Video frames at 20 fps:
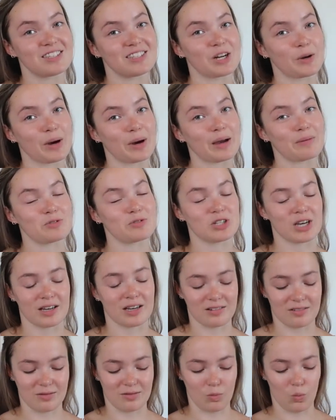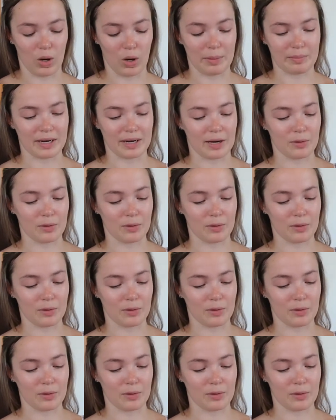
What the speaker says: Don't know why I'm chatting wham